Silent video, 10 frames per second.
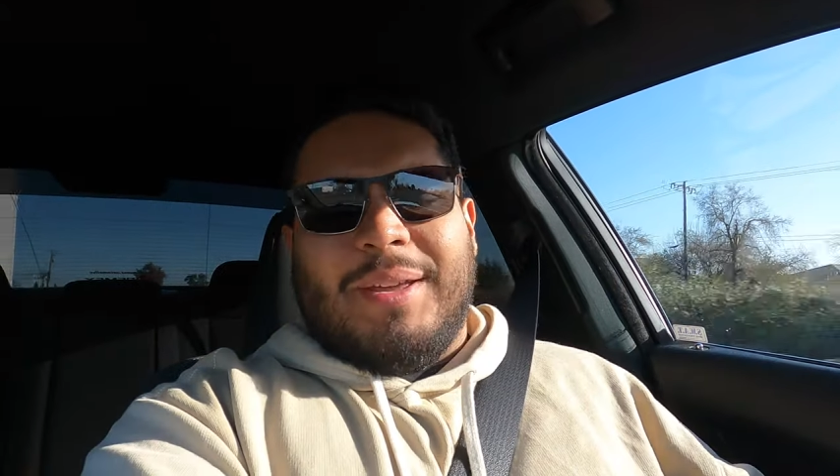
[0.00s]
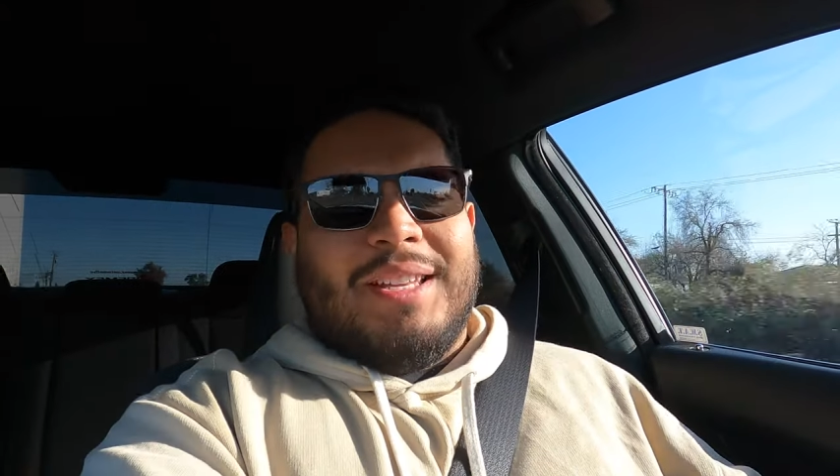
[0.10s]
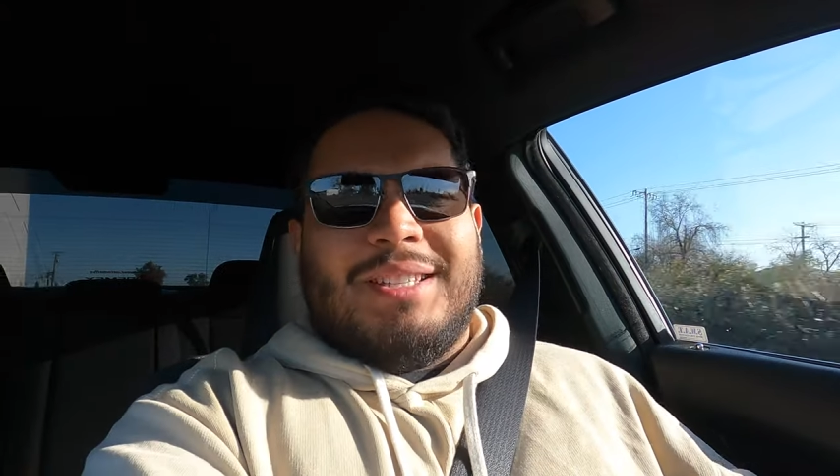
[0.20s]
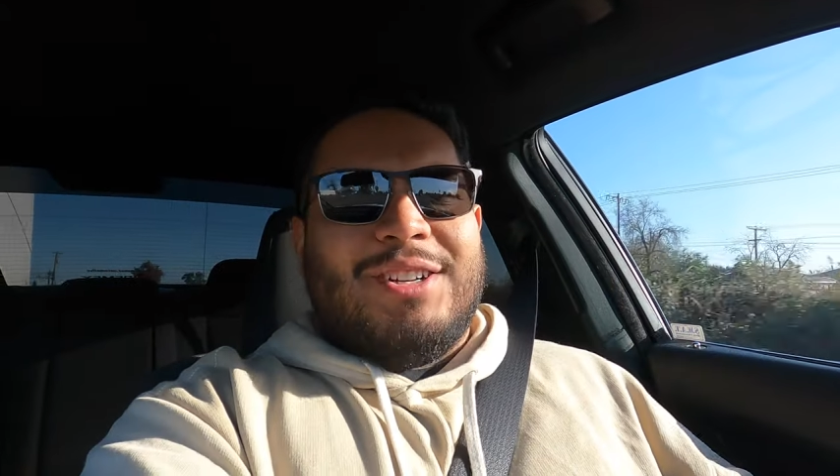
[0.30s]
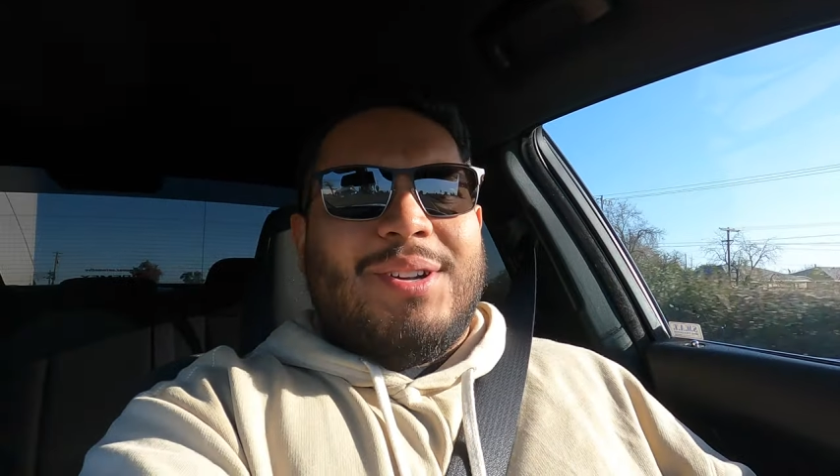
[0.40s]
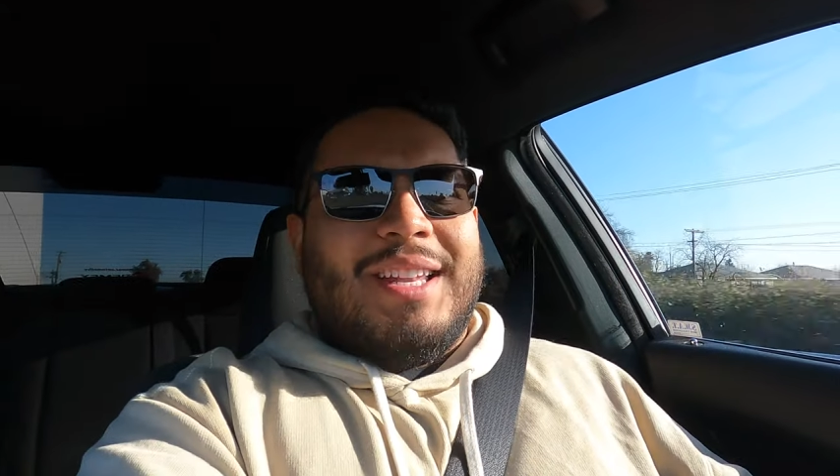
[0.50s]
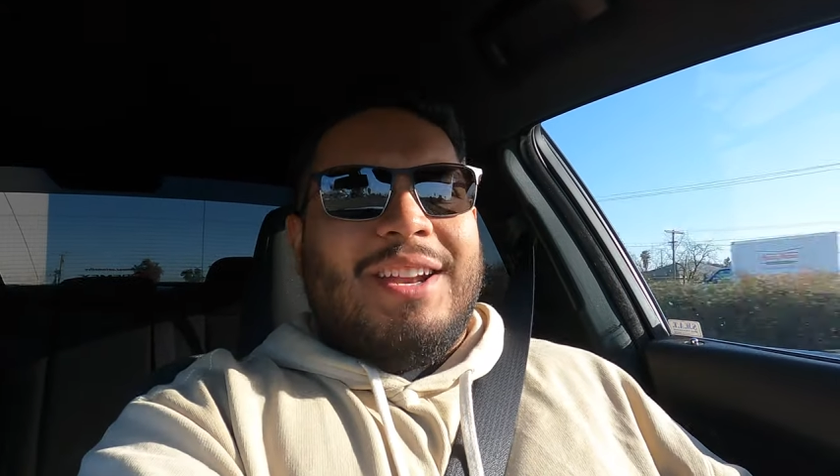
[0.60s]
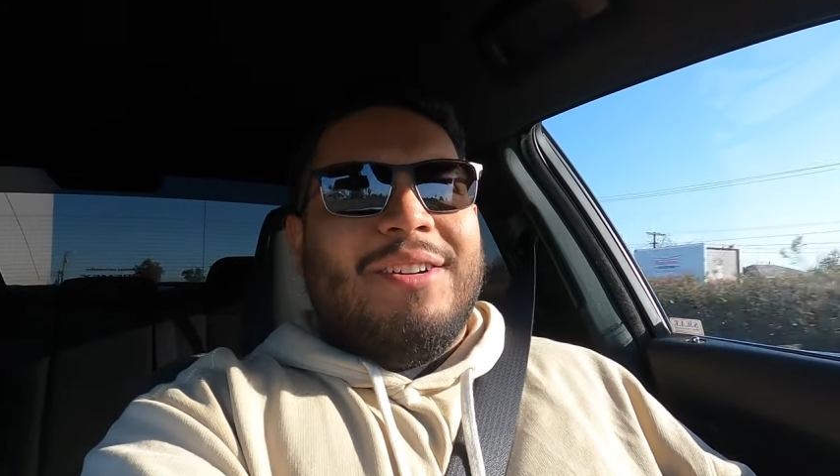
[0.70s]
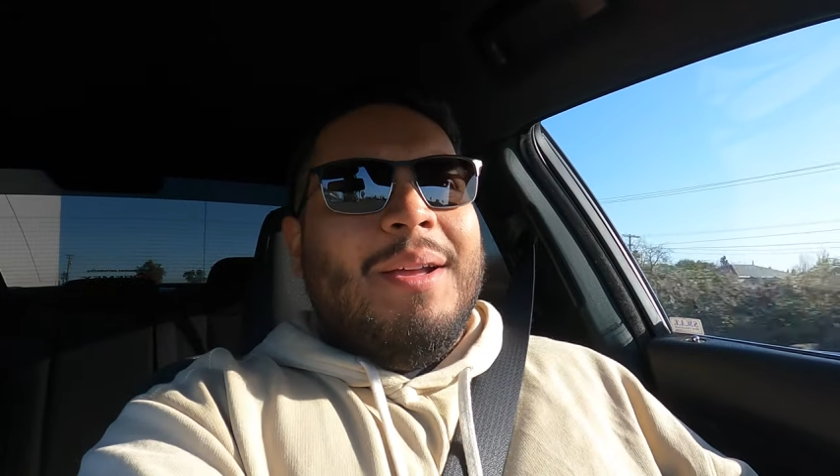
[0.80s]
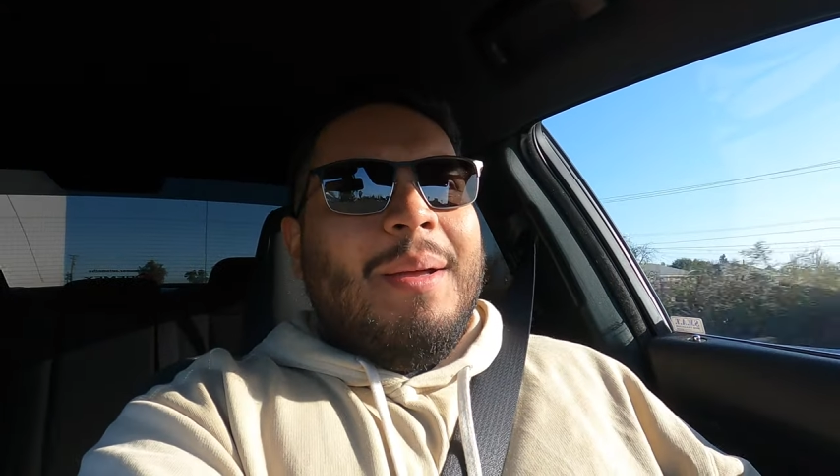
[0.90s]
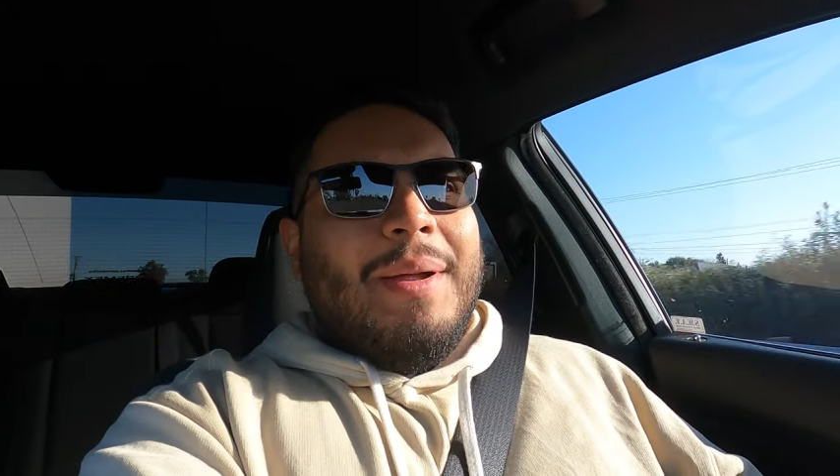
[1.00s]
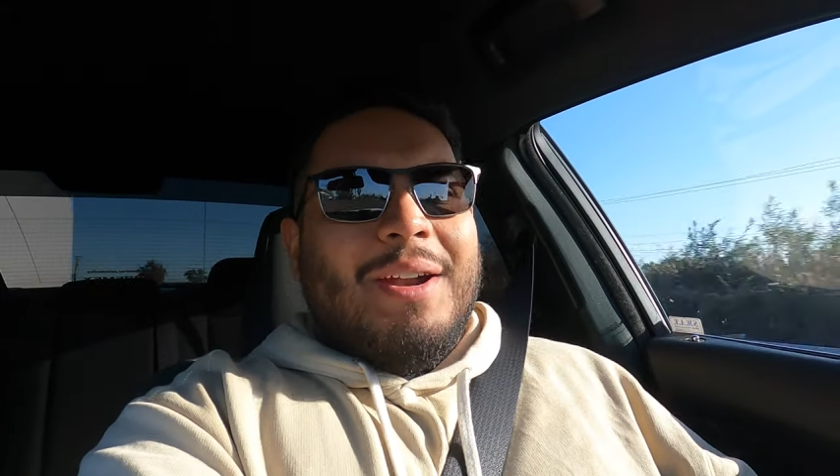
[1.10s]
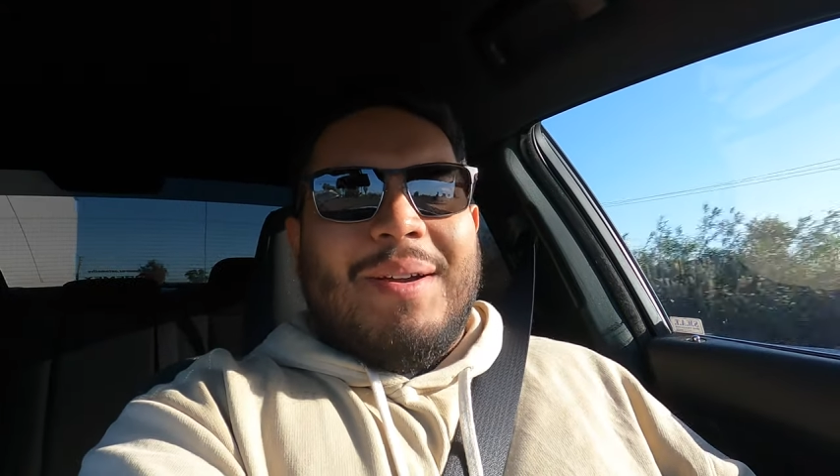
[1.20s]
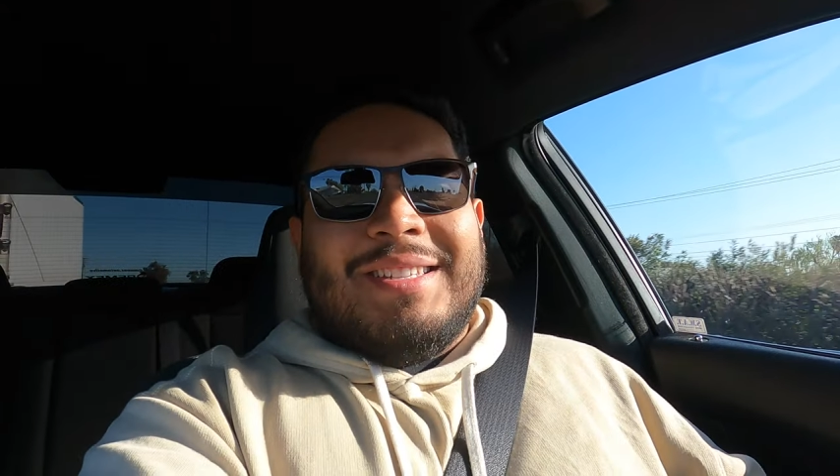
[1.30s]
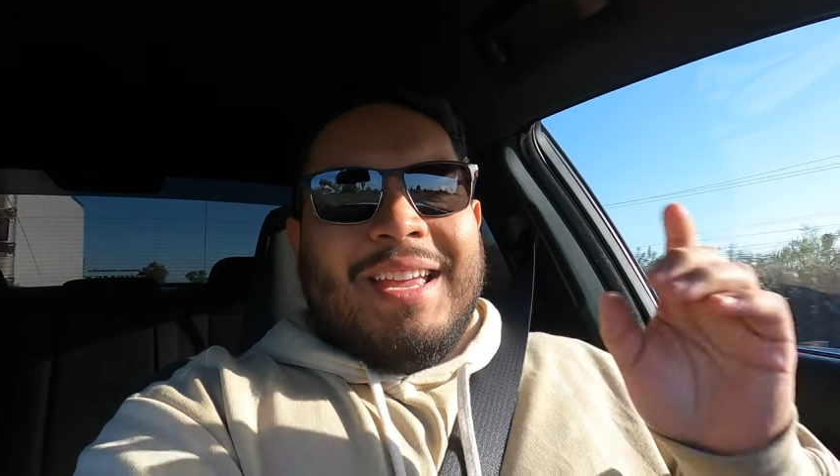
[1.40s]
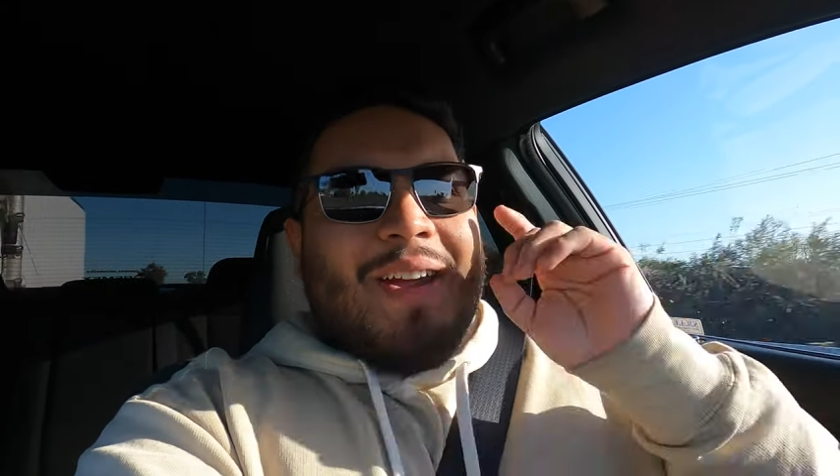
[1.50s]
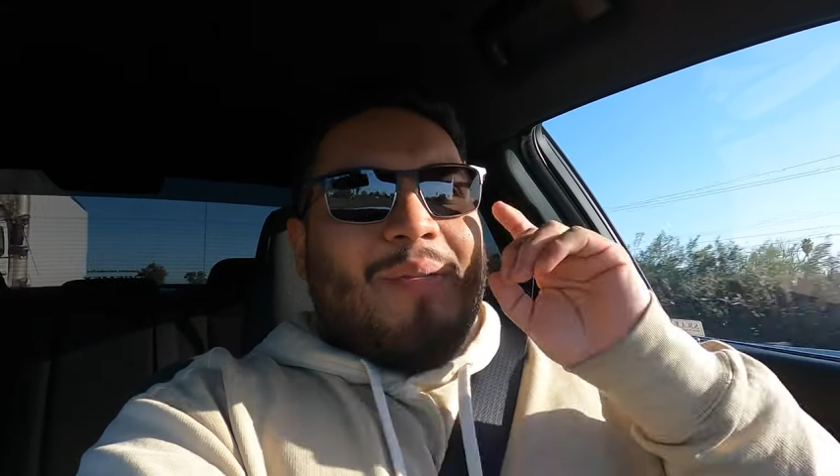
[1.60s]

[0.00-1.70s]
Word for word: getting sidetracked here but anyways